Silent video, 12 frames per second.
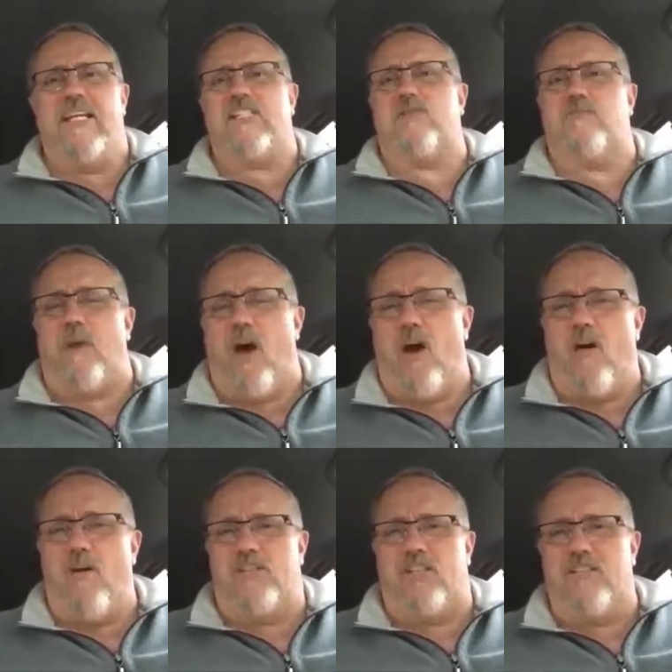and
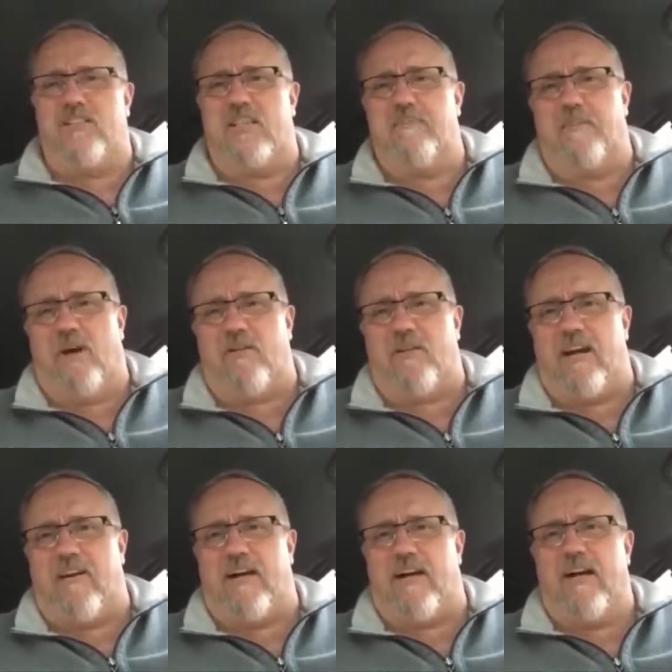explosions in
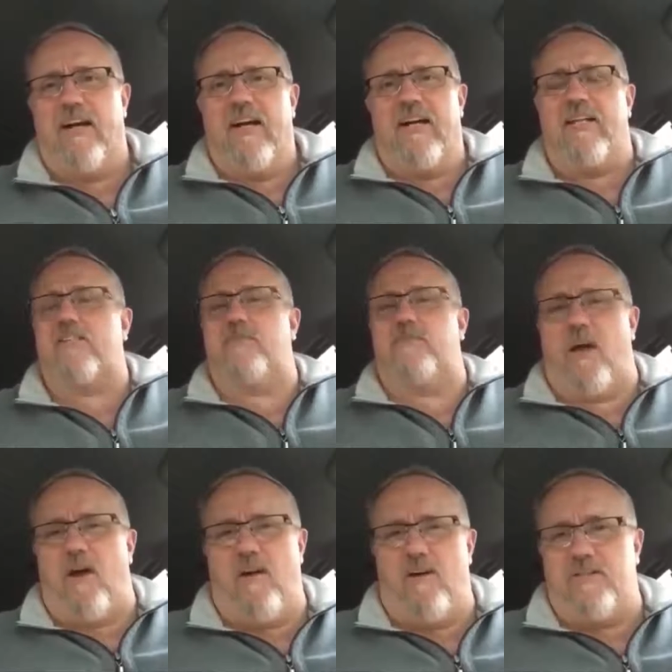Bulgaria and
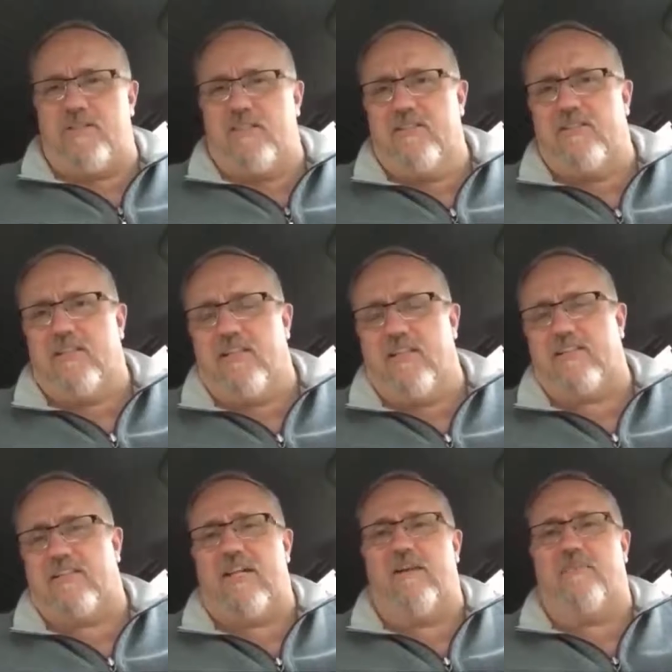explosions in
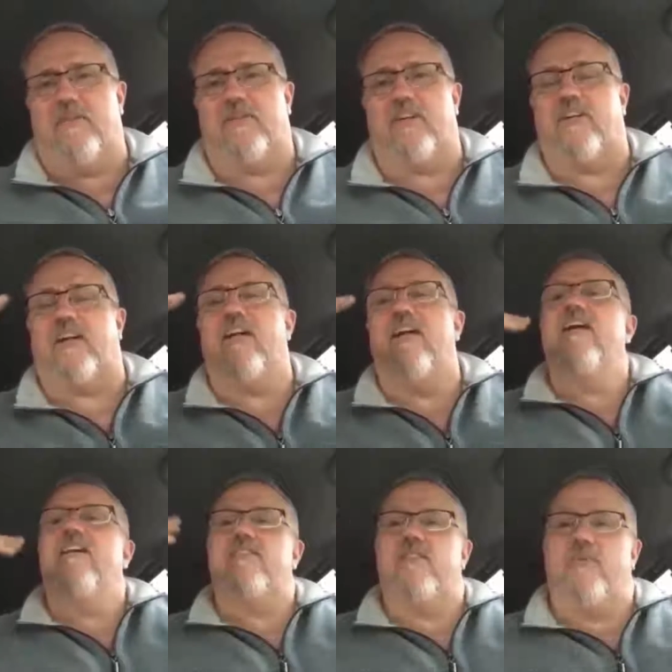Istanbul, Turkey.
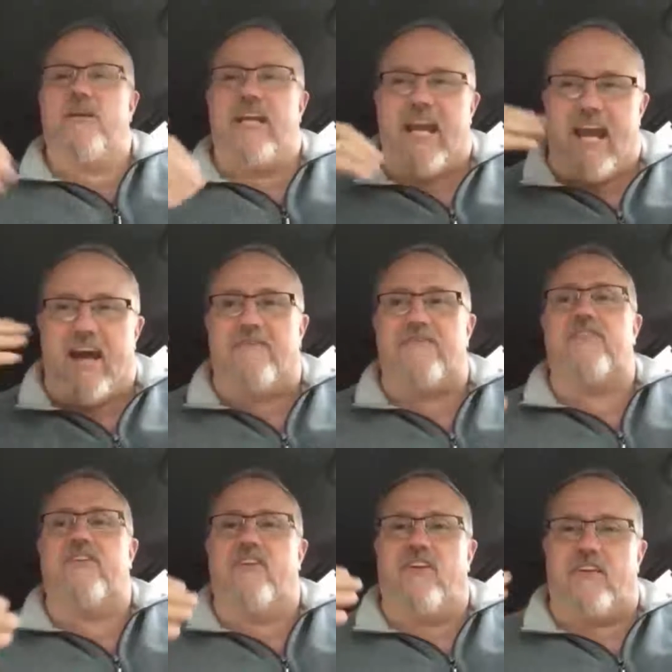So we have
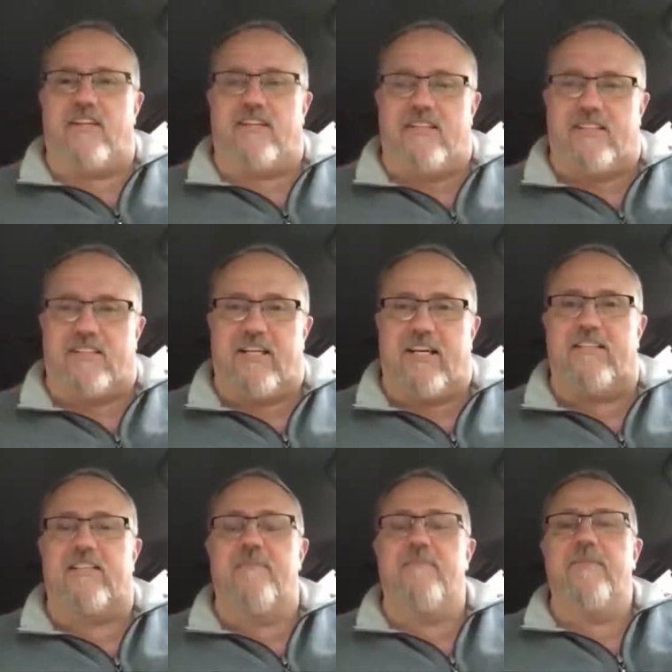to look at these
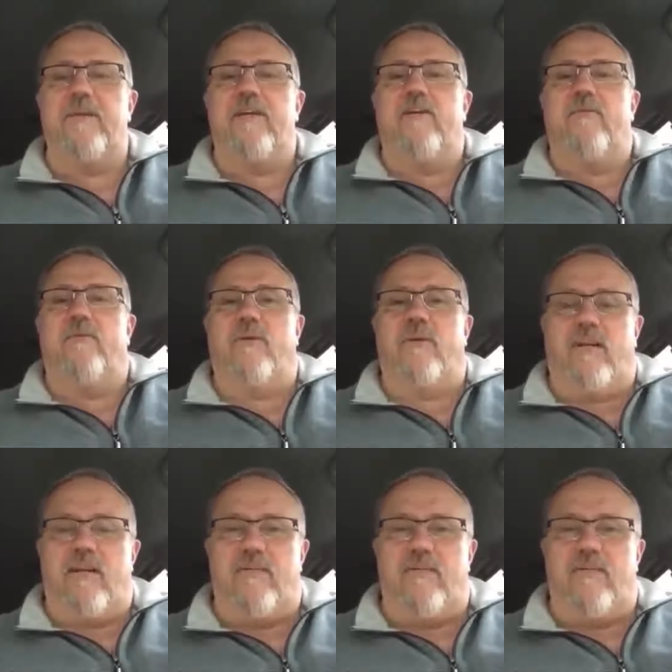things. We're